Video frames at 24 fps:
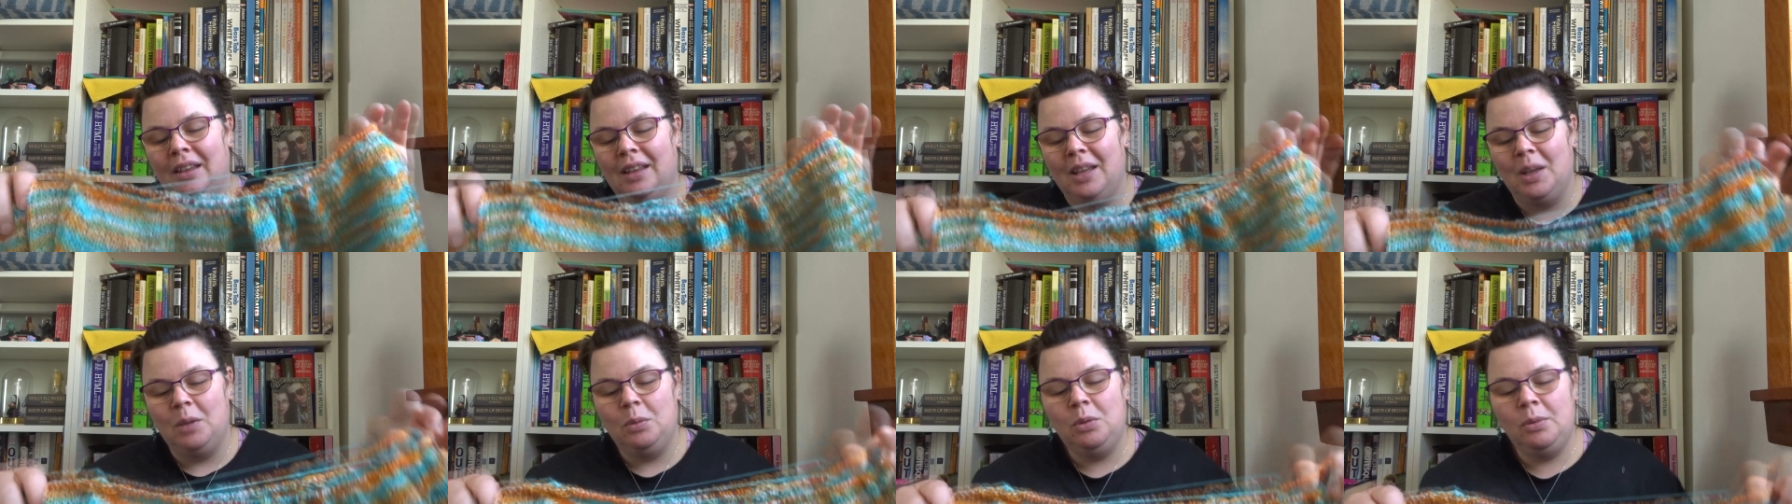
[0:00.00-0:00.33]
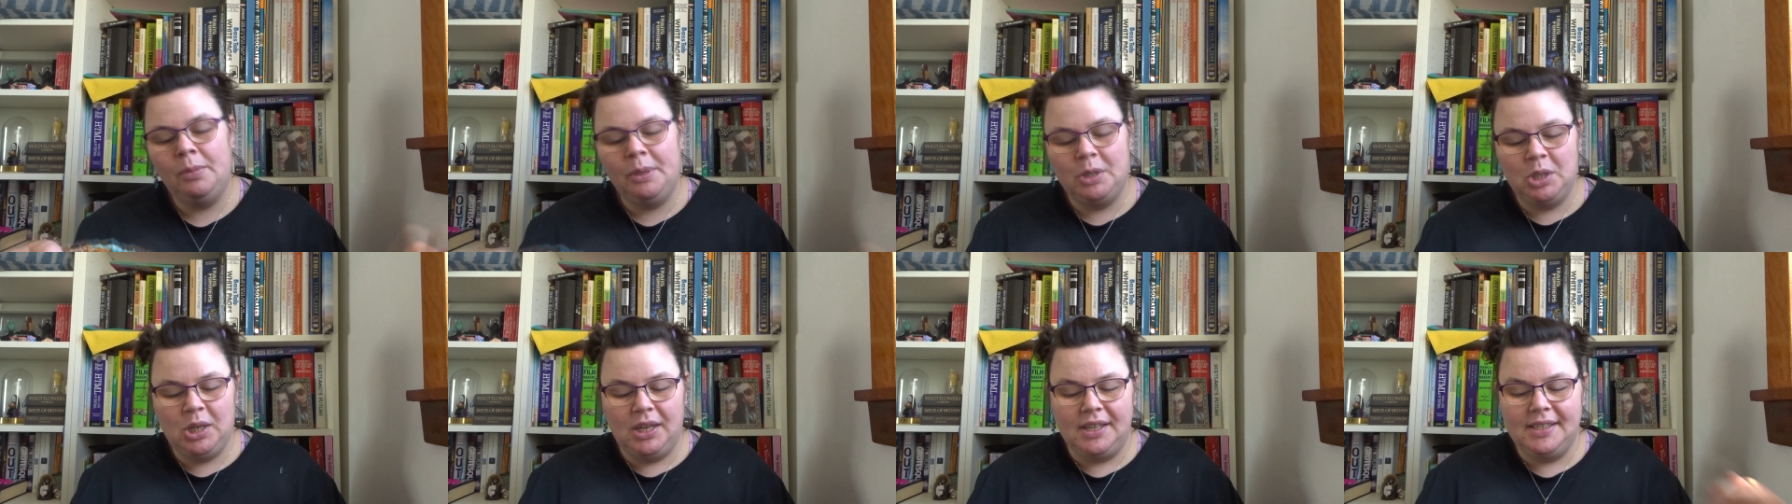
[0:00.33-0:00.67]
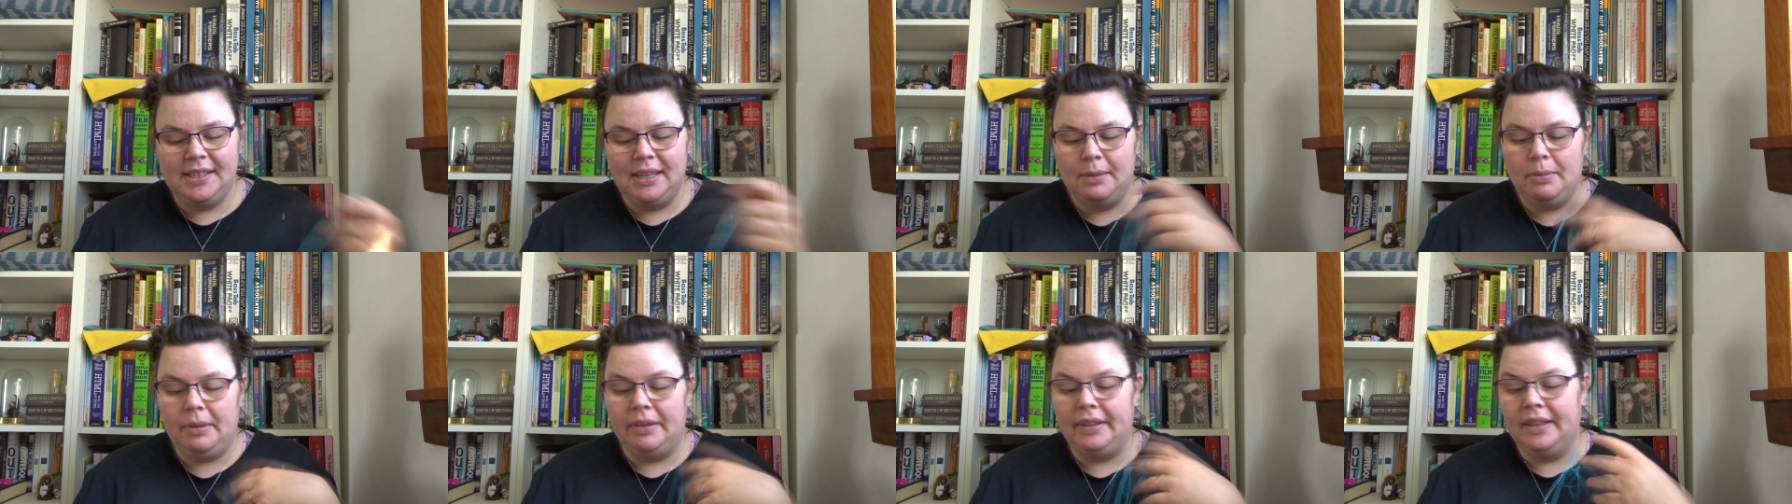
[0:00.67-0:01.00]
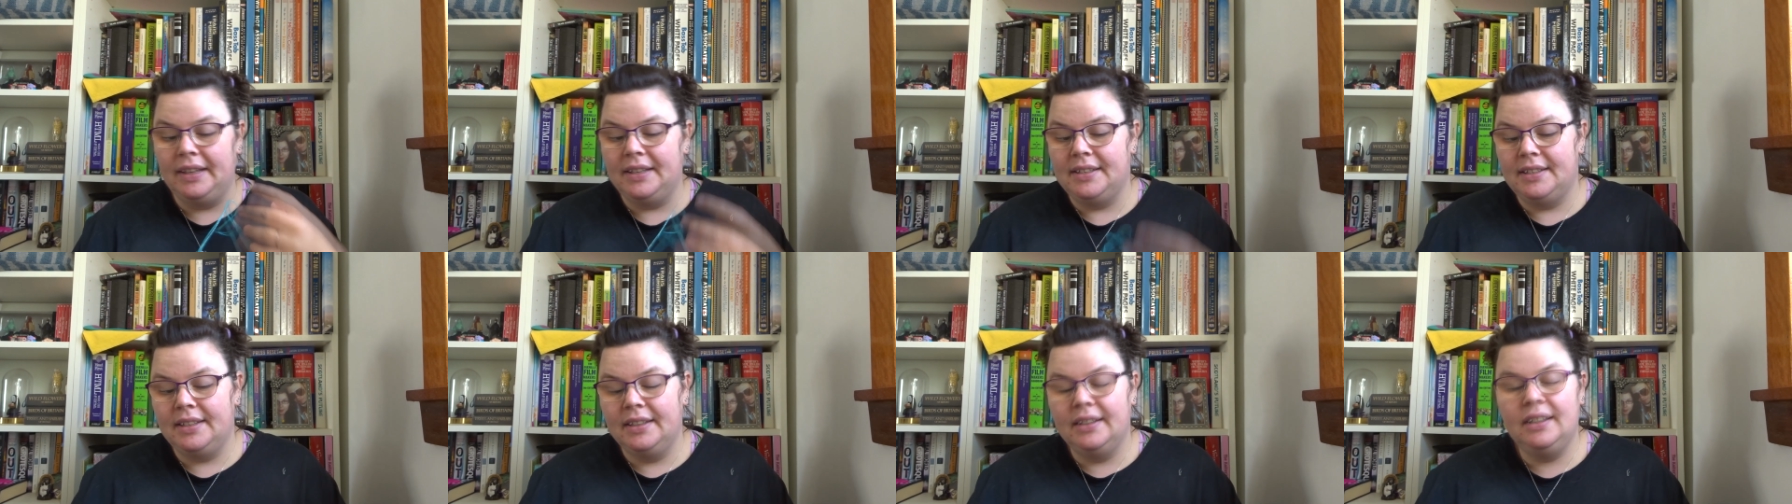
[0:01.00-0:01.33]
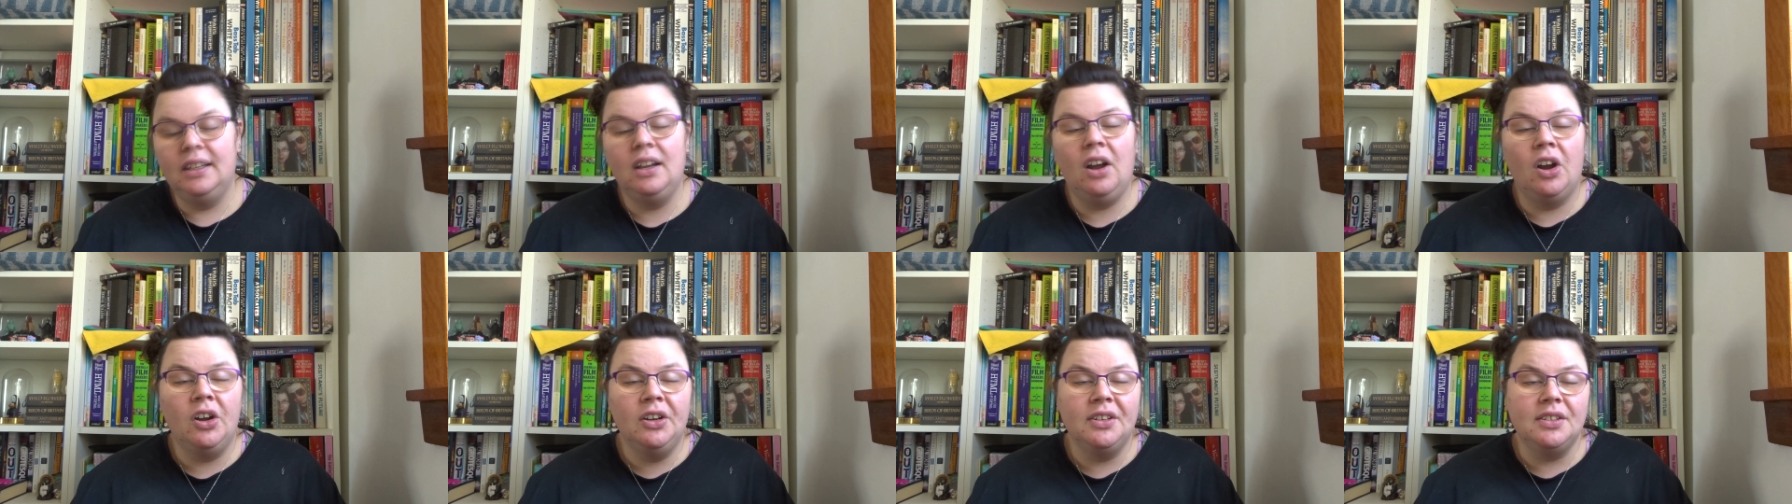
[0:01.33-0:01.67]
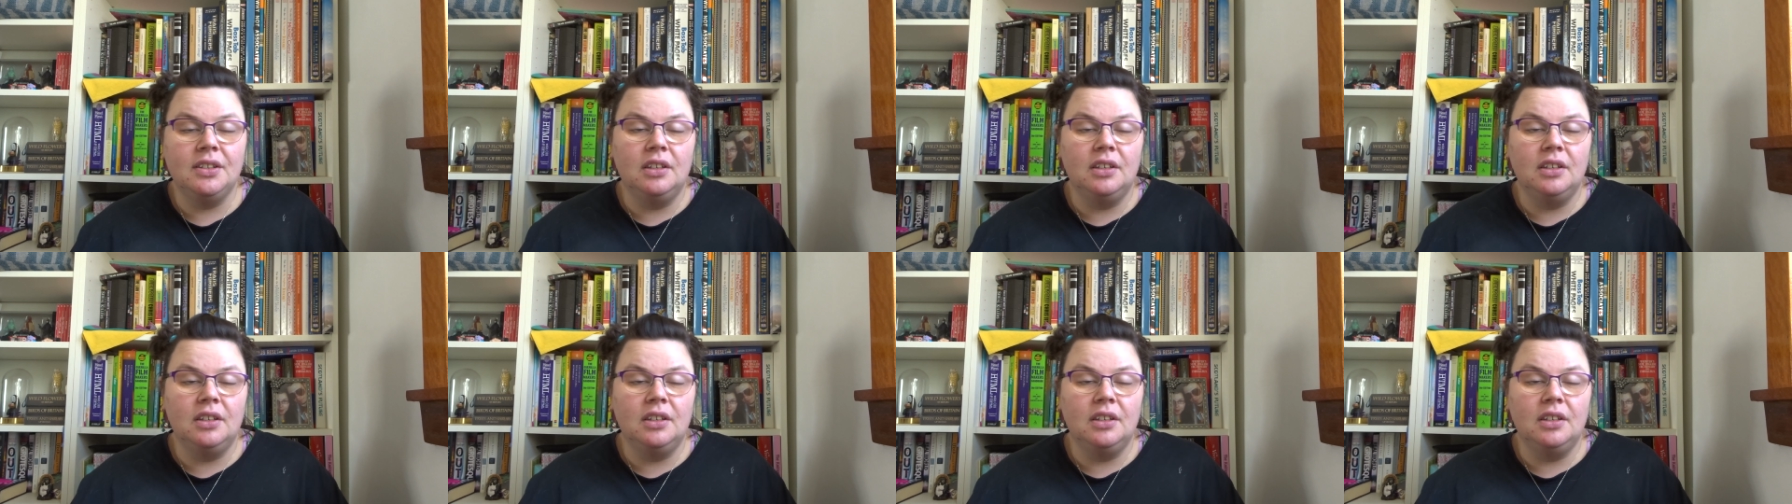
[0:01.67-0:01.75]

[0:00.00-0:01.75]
What am I trying to say about this? The yarn is